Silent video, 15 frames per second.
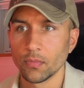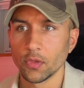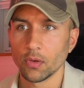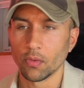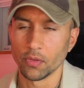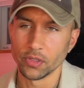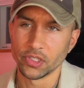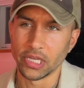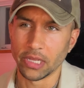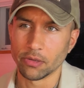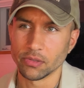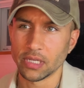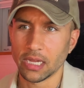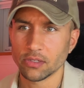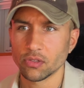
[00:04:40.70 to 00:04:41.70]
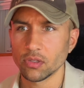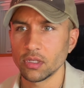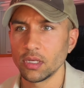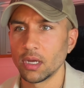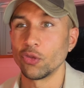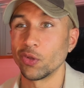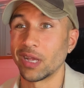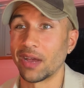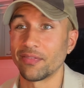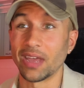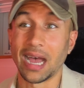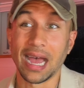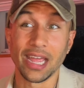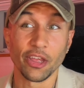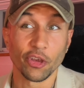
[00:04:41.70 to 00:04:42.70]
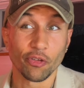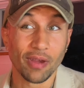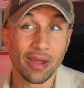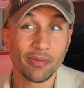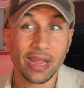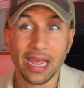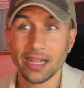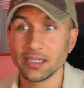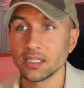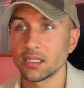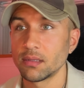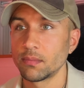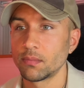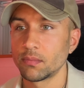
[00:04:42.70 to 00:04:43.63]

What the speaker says: or the shakers actually. You got the higher ground hats.